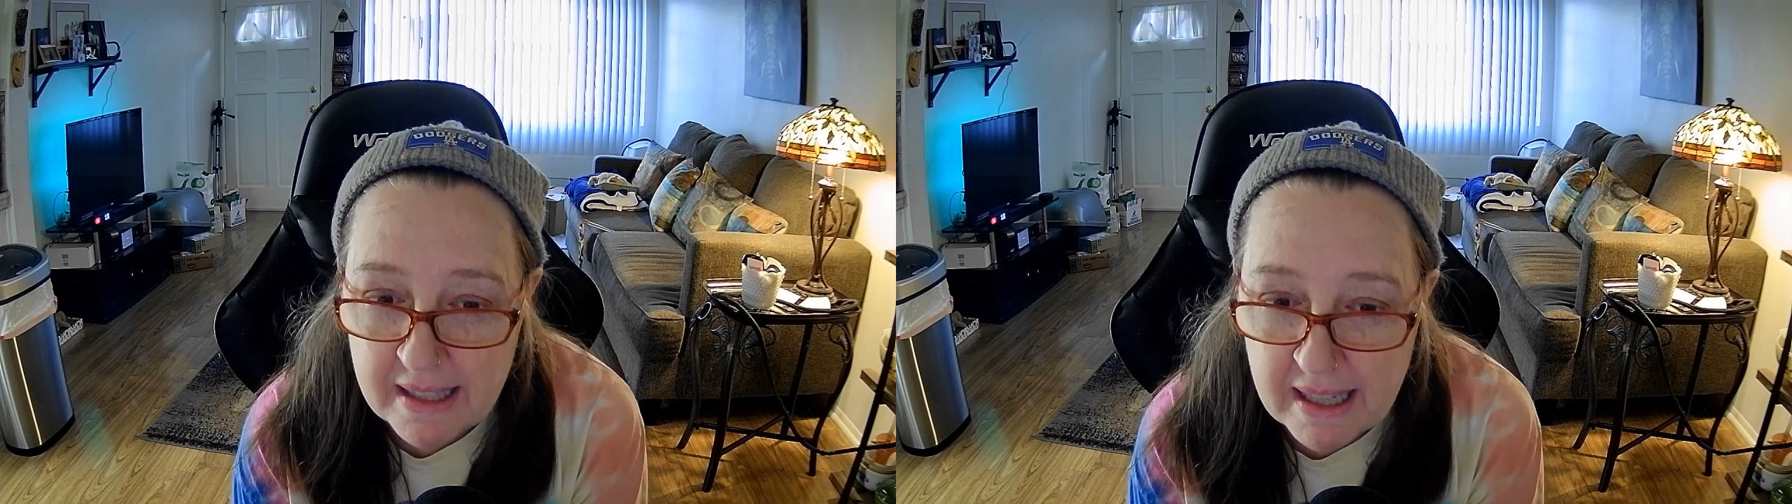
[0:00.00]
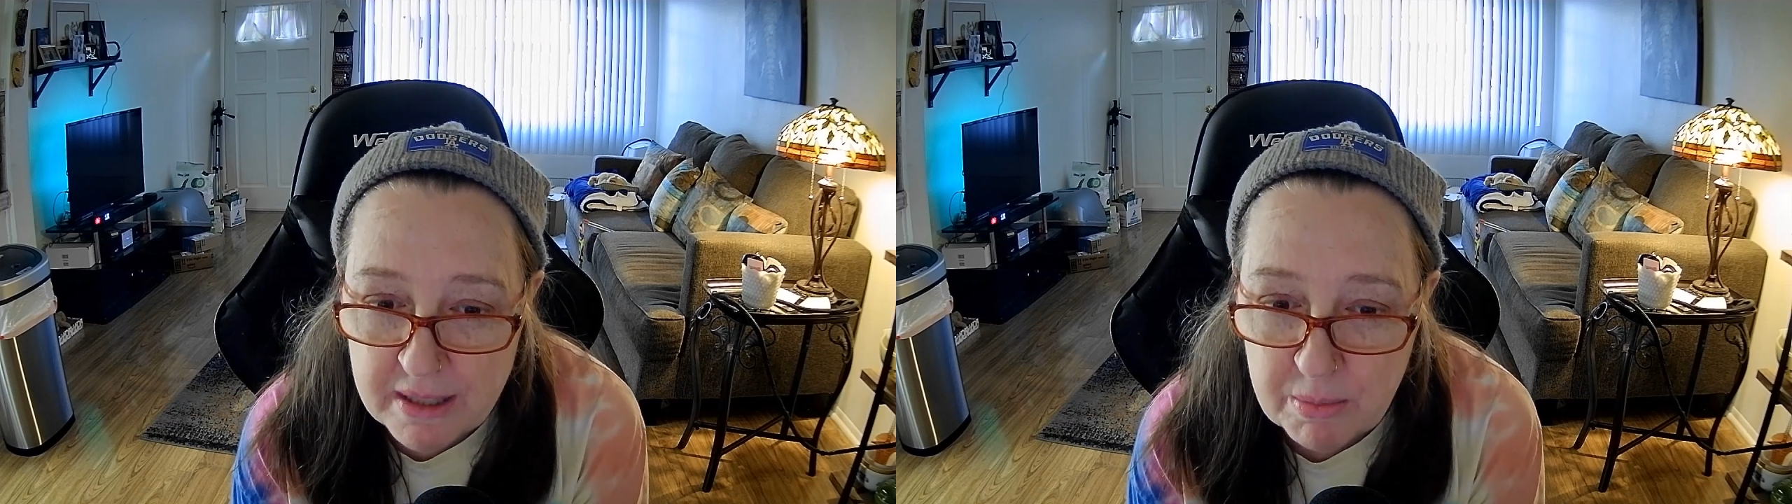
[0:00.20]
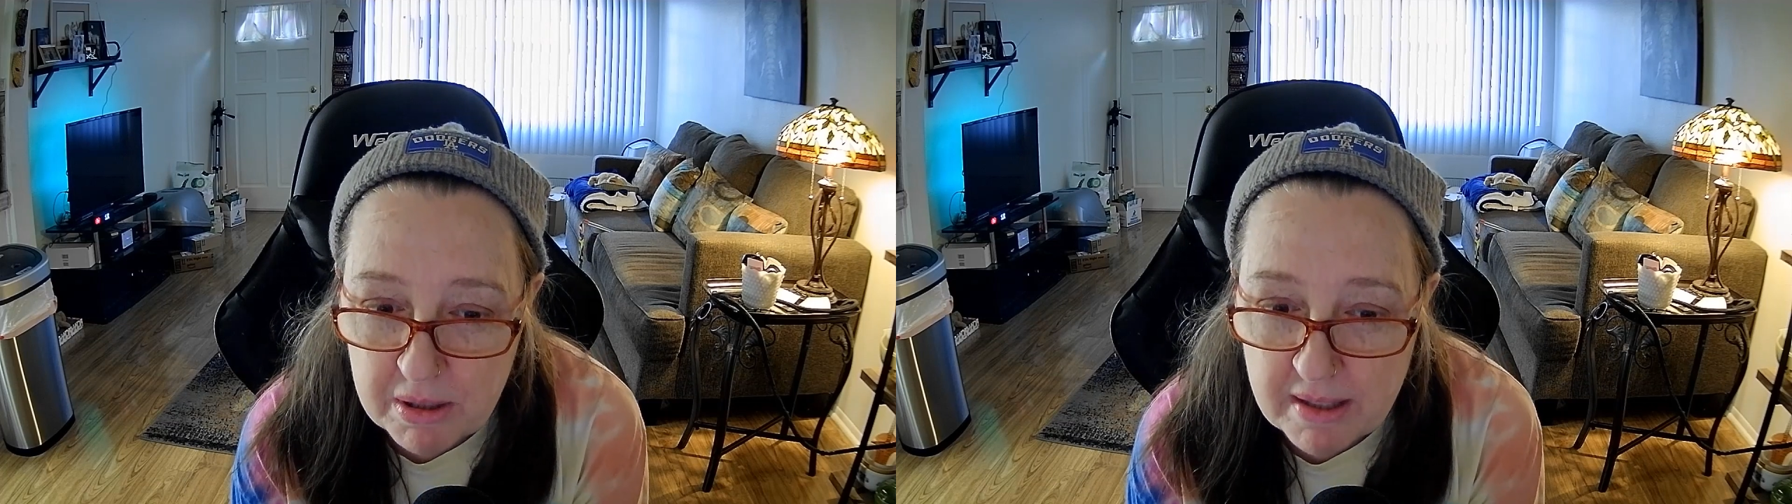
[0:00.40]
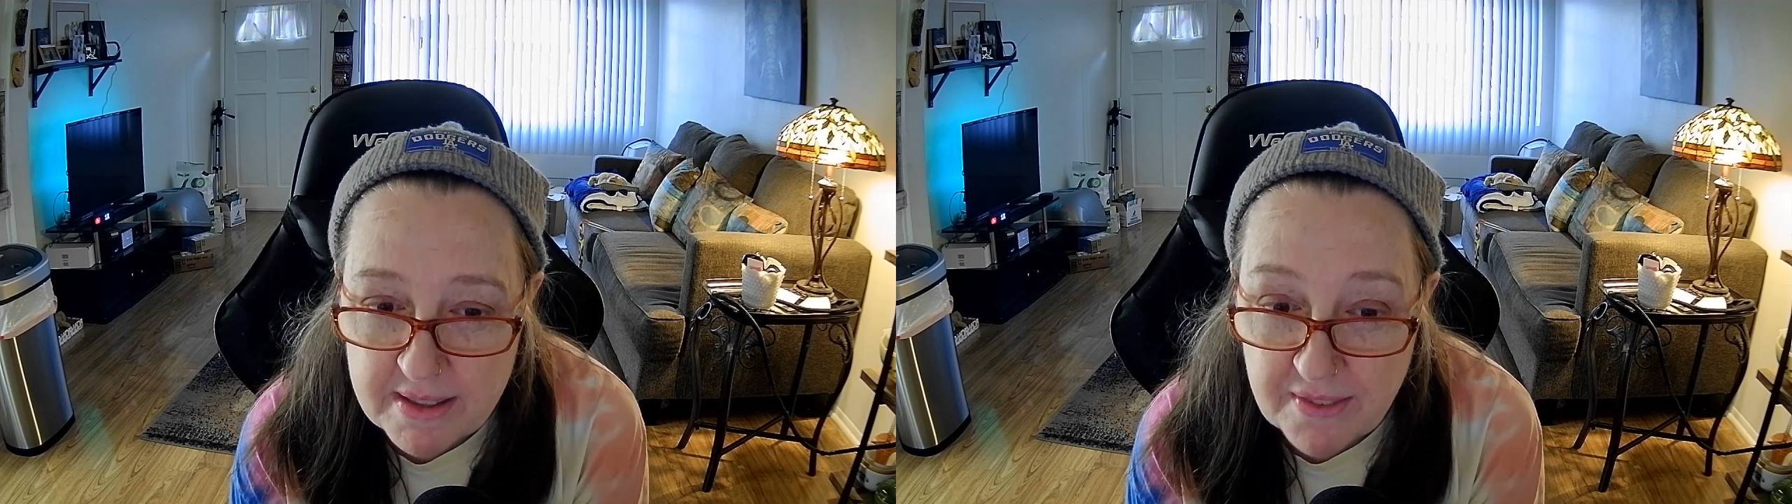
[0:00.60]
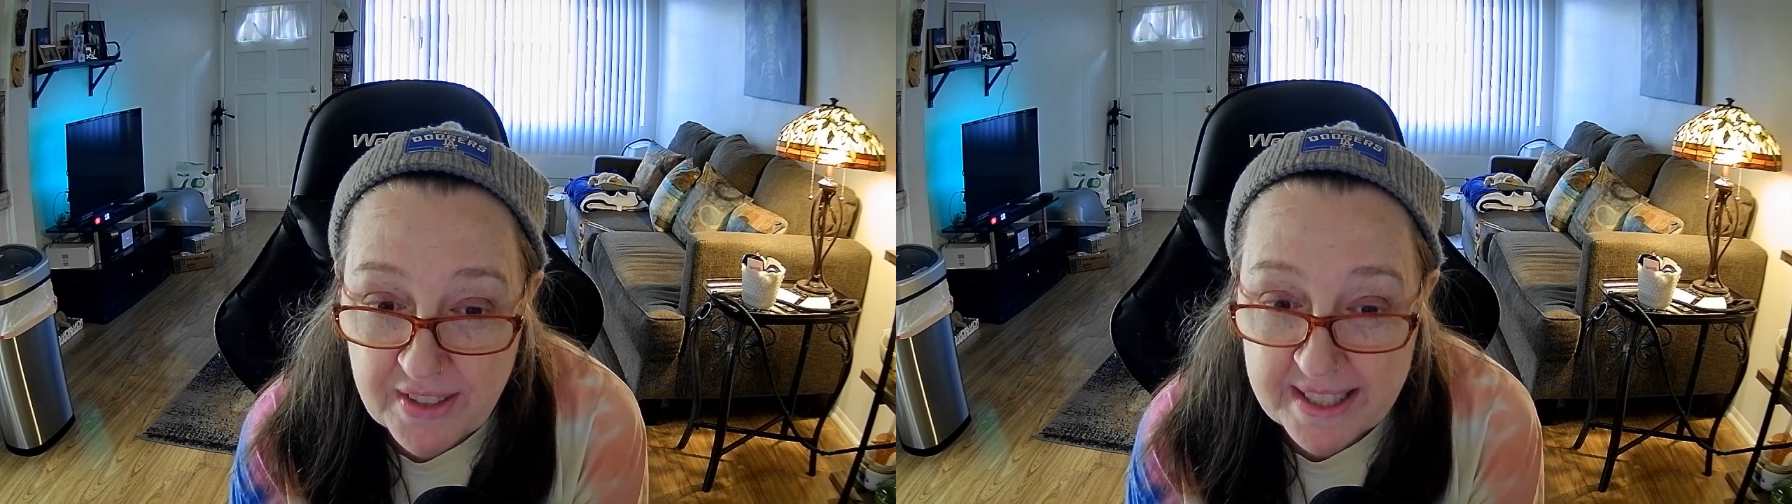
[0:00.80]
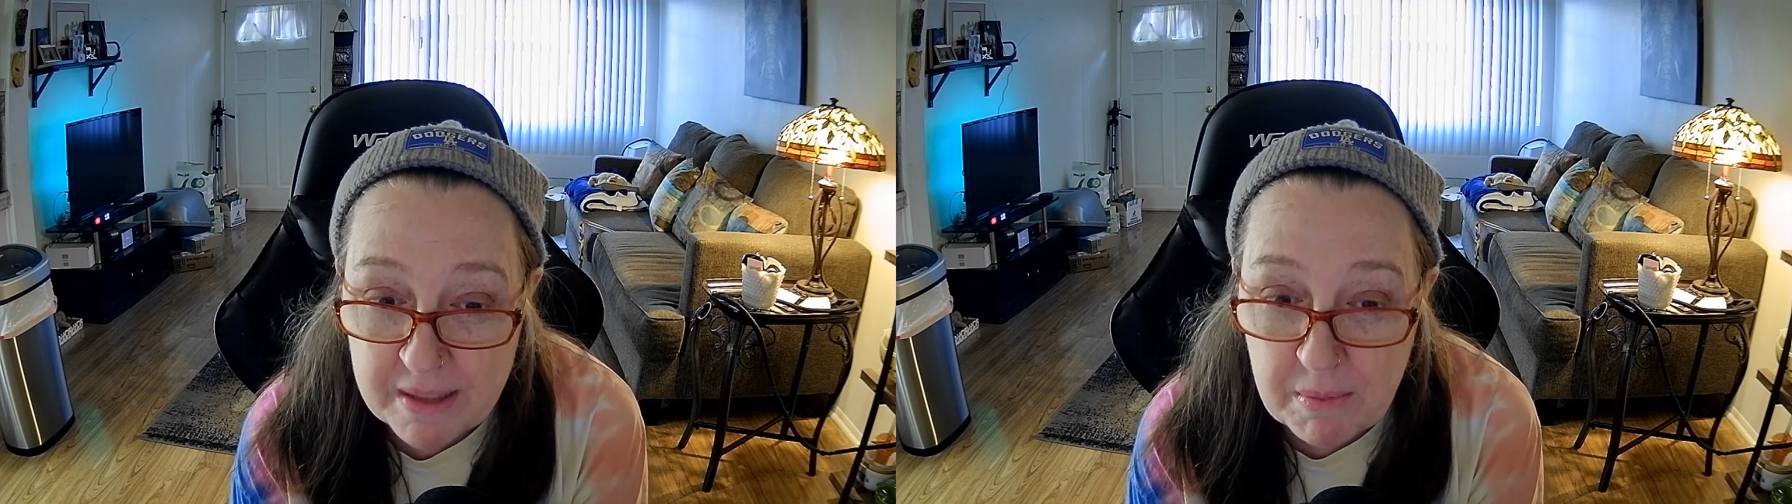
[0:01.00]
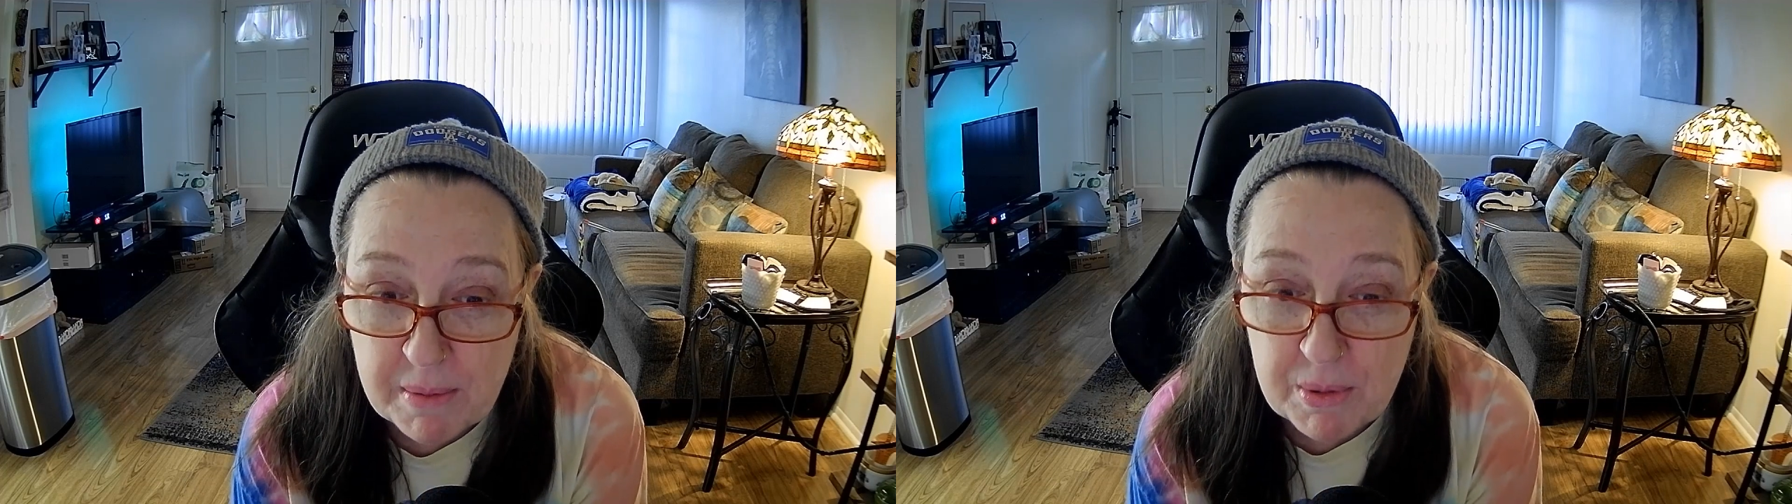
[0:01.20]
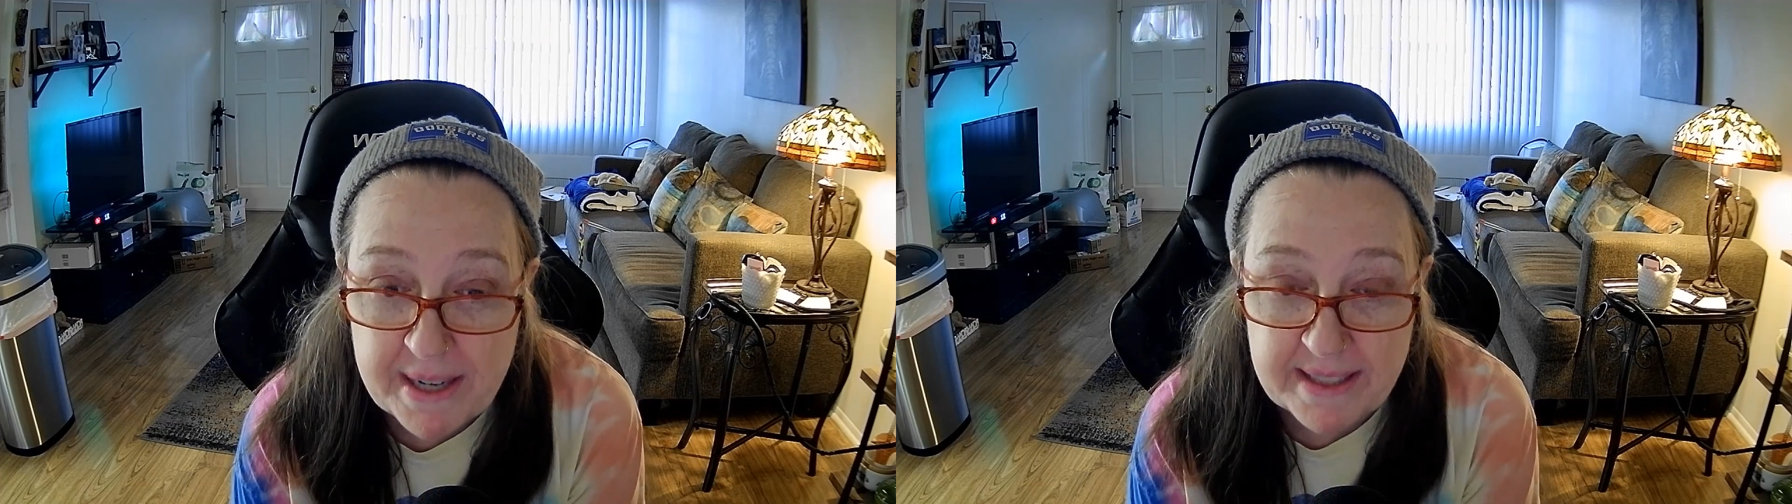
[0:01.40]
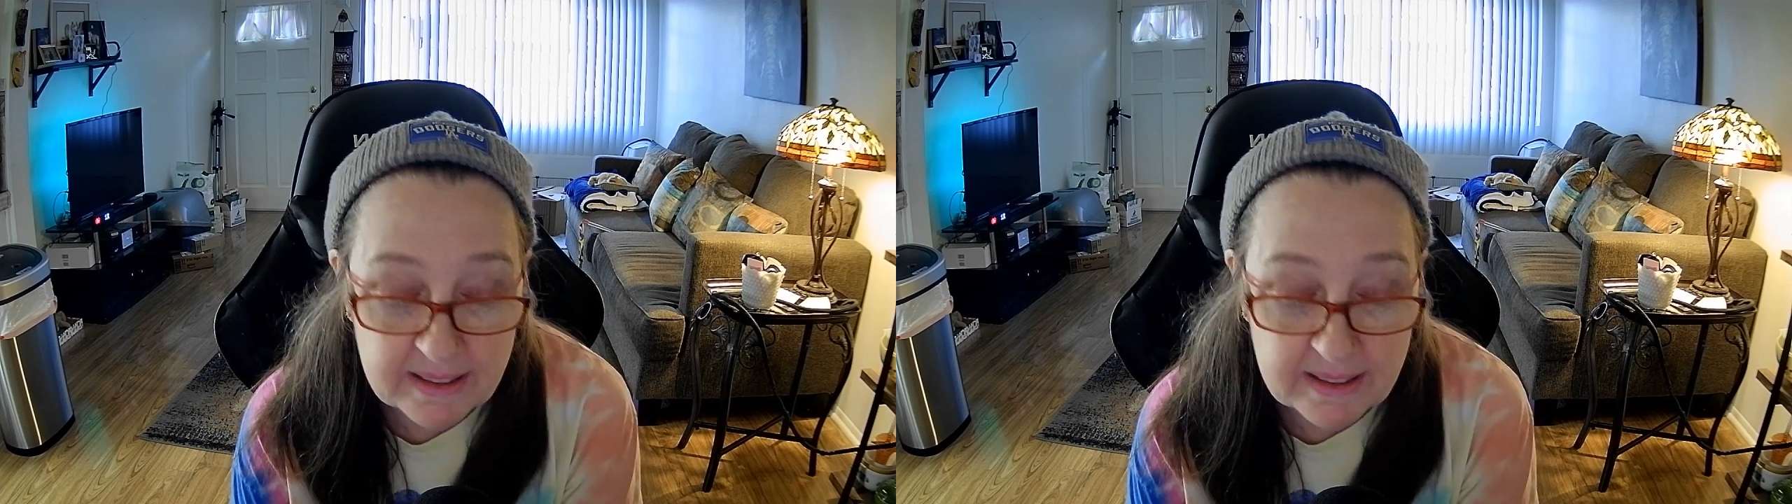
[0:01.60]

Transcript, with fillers: hospital has affected my brain